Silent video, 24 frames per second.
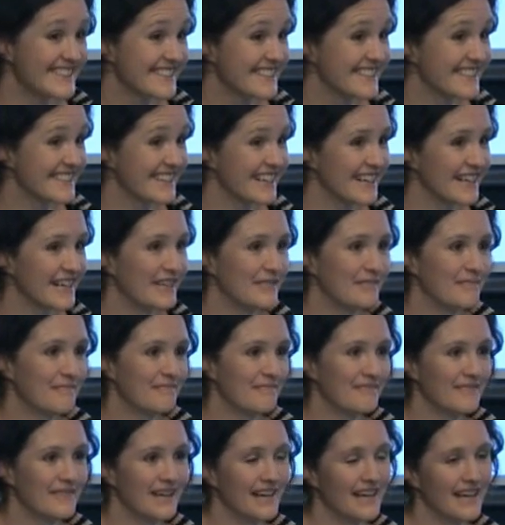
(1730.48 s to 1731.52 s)

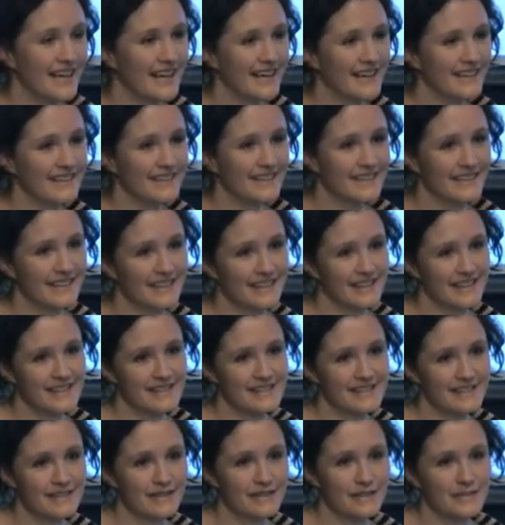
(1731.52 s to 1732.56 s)
How do you think that's
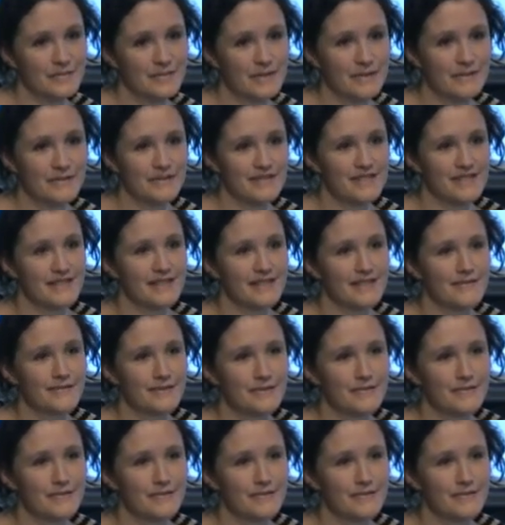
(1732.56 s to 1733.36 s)
going to be received,